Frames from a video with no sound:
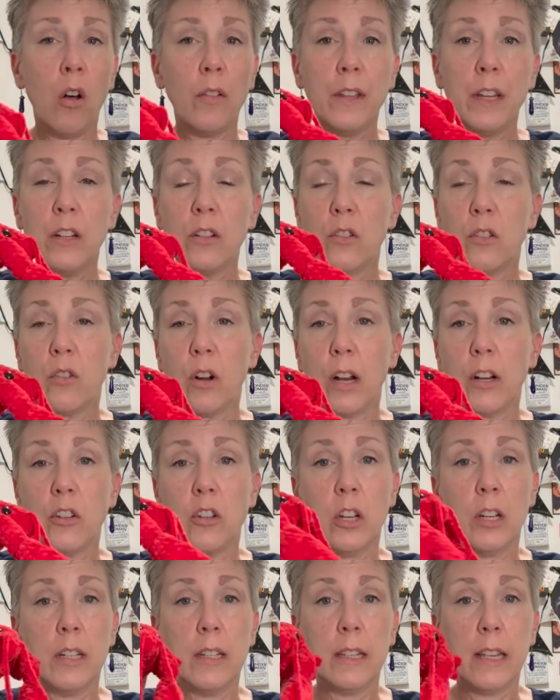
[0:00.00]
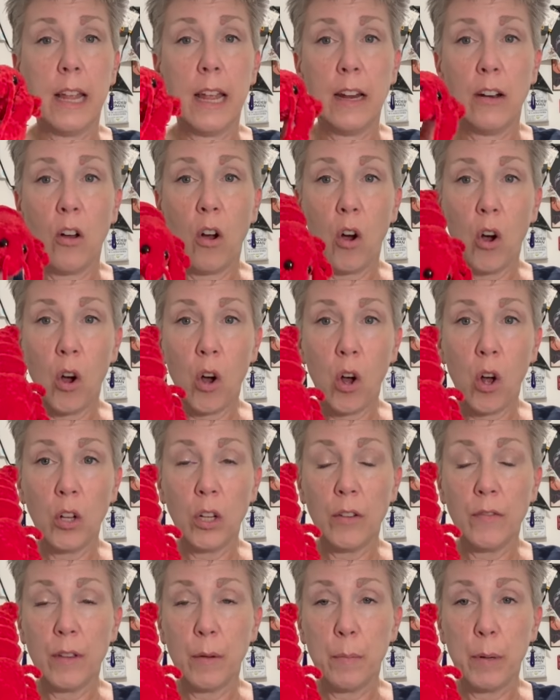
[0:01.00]
the instructions and all
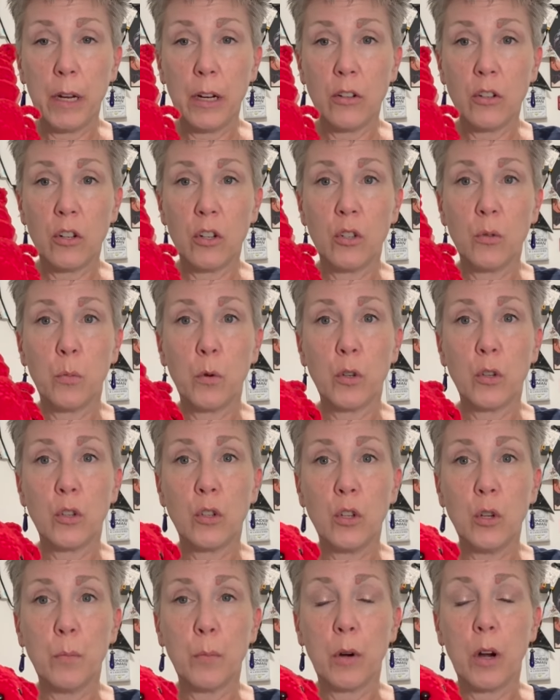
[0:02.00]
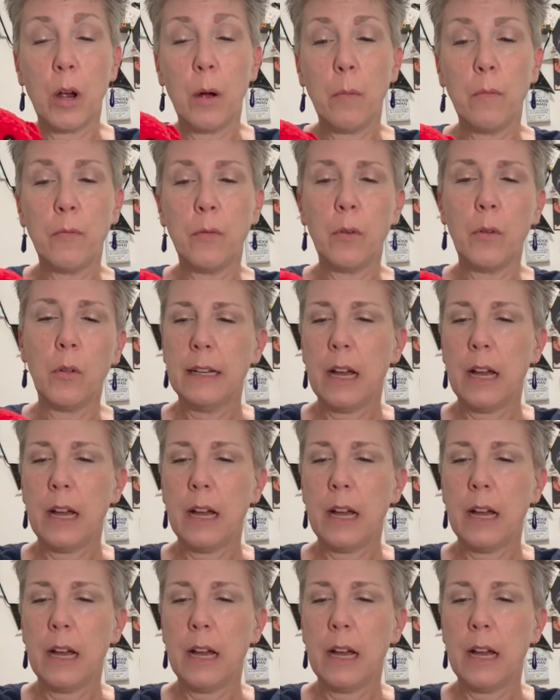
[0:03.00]
of the pictures were super helpful.